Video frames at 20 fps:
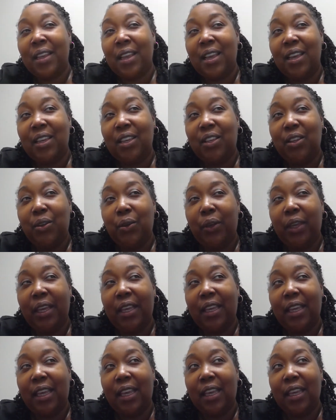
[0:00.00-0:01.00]
You
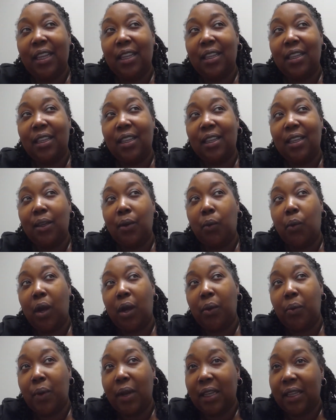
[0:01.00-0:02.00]
can
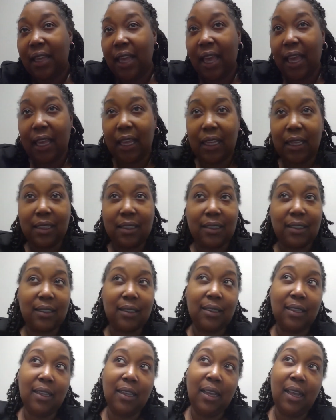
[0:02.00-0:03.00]
work one case,
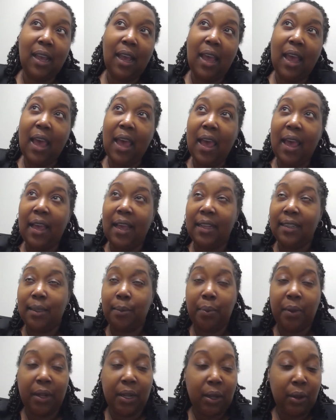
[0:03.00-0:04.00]

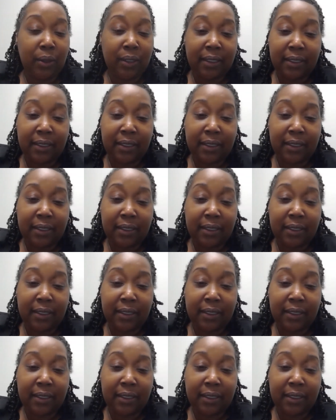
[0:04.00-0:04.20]
depending on the